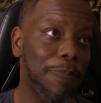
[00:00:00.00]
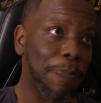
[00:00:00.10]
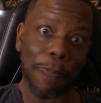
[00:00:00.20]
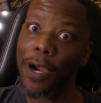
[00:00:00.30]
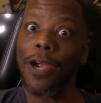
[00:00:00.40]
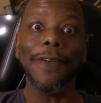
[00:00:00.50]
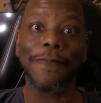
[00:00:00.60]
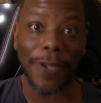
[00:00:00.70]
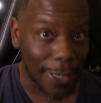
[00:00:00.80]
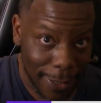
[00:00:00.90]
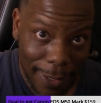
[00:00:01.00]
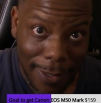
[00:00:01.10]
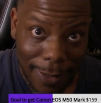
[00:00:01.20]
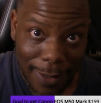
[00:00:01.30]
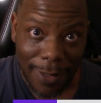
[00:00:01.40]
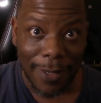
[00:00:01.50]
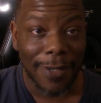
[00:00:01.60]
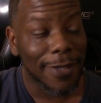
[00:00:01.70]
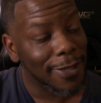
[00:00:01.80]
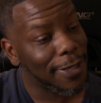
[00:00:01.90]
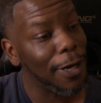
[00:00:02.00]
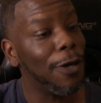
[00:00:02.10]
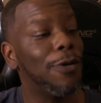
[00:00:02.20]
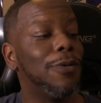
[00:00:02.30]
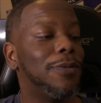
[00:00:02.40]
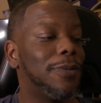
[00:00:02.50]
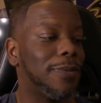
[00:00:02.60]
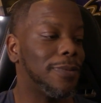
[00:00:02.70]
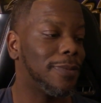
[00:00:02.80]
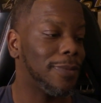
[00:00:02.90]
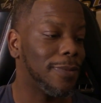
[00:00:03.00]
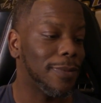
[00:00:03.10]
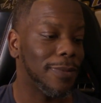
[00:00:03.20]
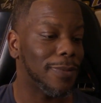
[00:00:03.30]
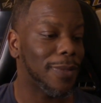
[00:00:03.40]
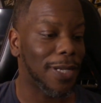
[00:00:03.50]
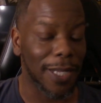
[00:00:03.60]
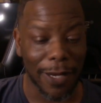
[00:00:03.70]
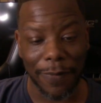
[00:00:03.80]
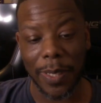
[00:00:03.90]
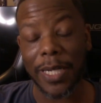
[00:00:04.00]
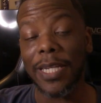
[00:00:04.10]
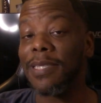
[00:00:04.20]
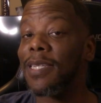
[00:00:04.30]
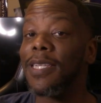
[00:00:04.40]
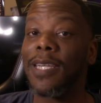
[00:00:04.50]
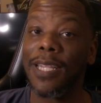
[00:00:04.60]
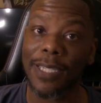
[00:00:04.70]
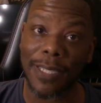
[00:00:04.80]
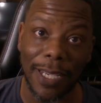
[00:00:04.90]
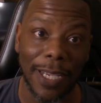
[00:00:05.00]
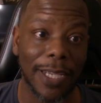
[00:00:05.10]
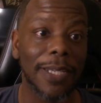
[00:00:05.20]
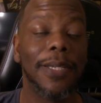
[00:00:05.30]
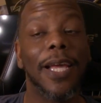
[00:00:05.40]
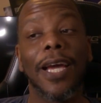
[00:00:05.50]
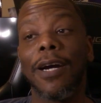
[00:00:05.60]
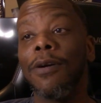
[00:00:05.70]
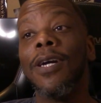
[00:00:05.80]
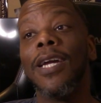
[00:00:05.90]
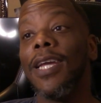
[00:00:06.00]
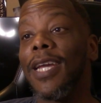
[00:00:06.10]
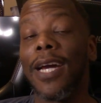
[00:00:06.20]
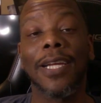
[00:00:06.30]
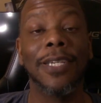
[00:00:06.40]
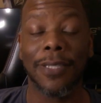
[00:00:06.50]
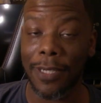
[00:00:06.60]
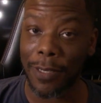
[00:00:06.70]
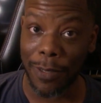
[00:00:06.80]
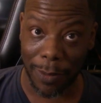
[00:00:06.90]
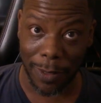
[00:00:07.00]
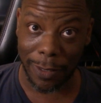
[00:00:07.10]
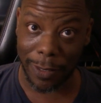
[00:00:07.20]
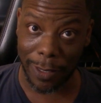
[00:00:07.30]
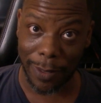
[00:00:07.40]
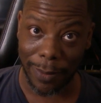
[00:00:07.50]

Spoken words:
Perfect. So, I love it. EDC did his thing. Now, he got to continue doing his thing.